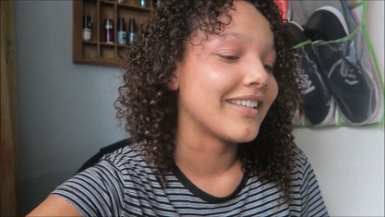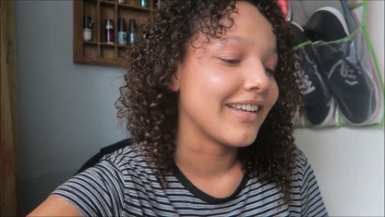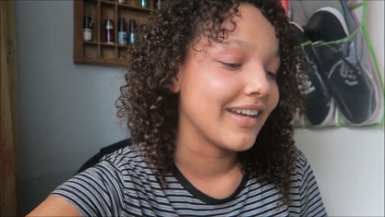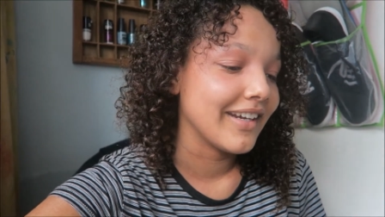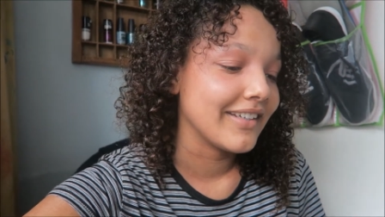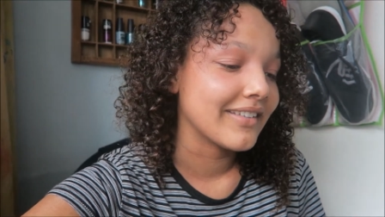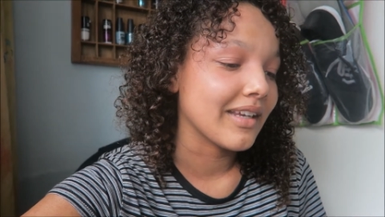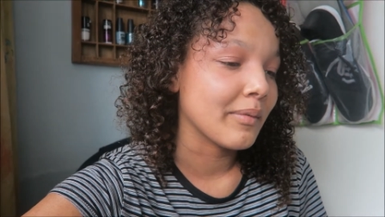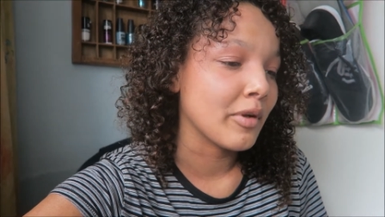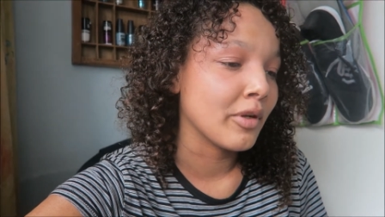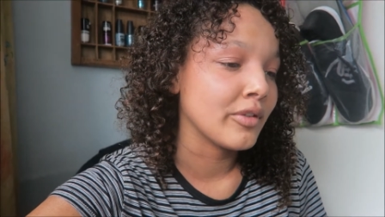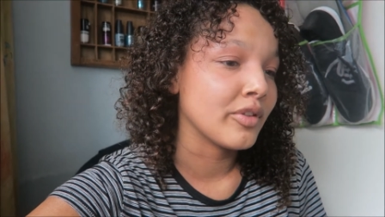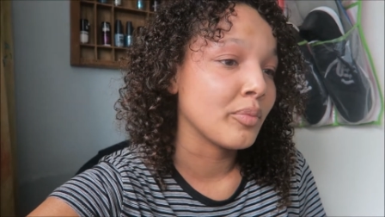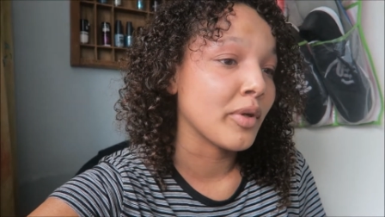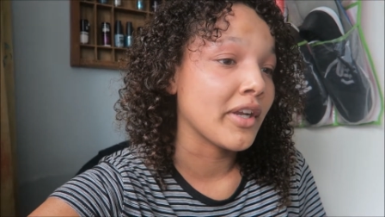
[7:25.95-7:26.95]
tonight I'm
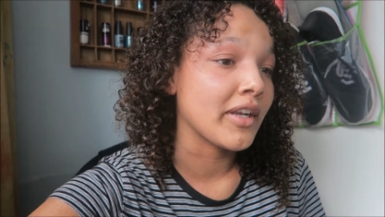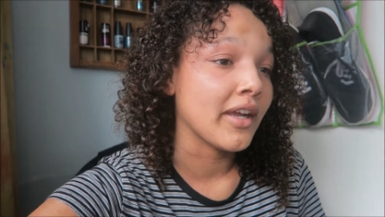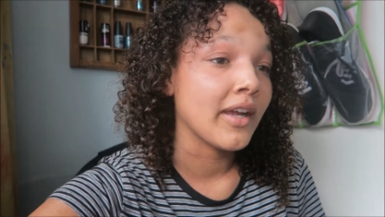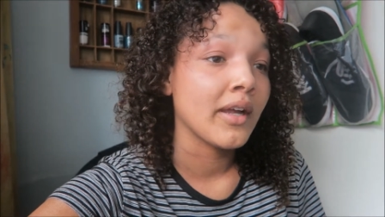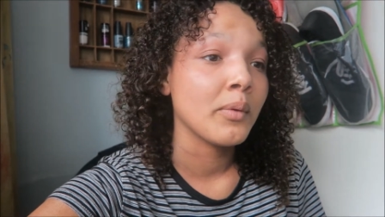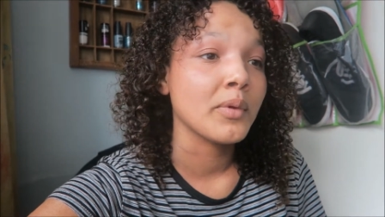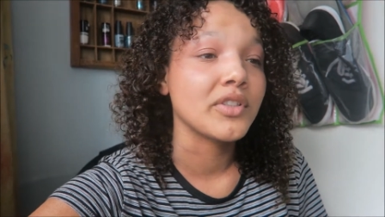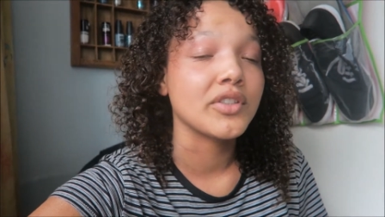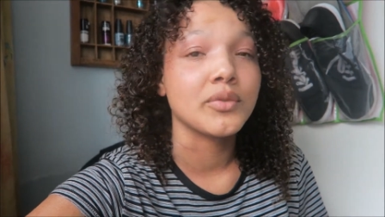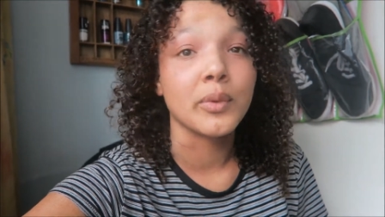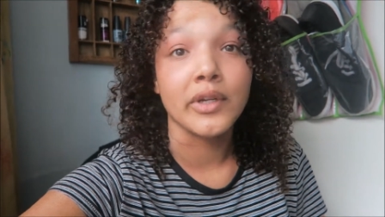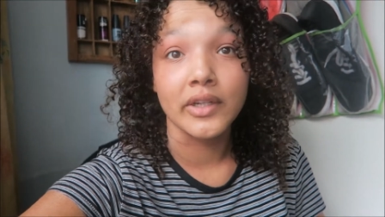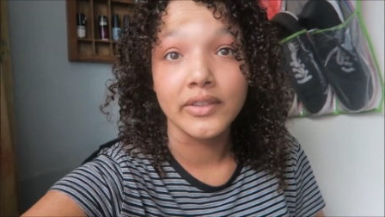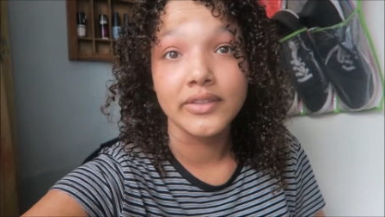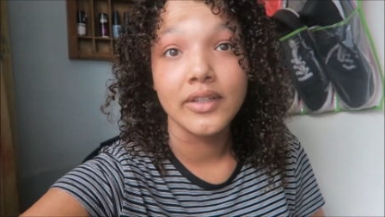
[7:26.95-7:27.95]
going to Breda, which is
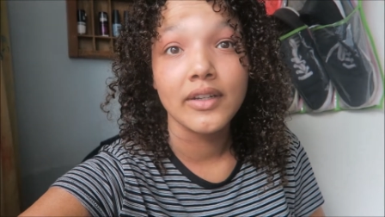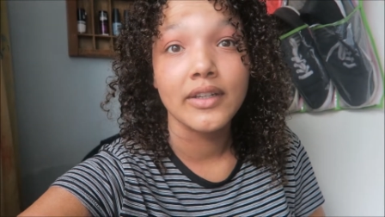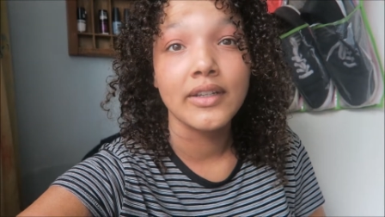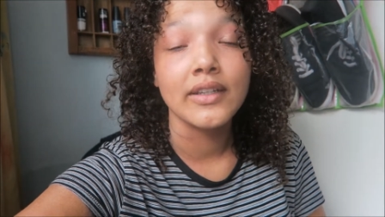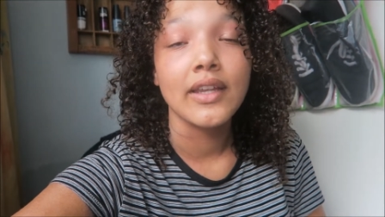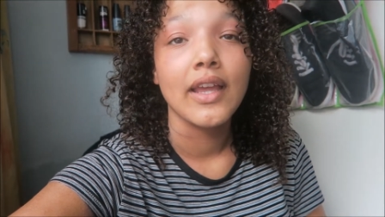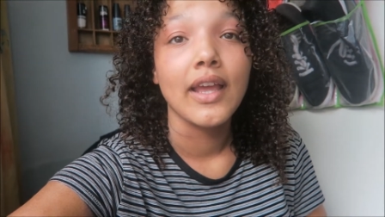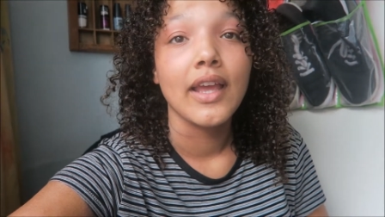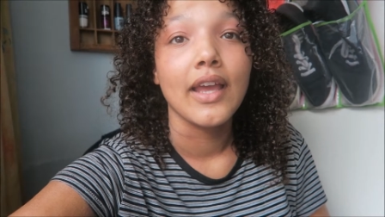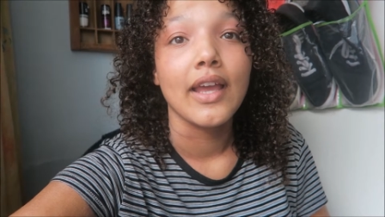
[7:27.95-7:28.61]
where I study,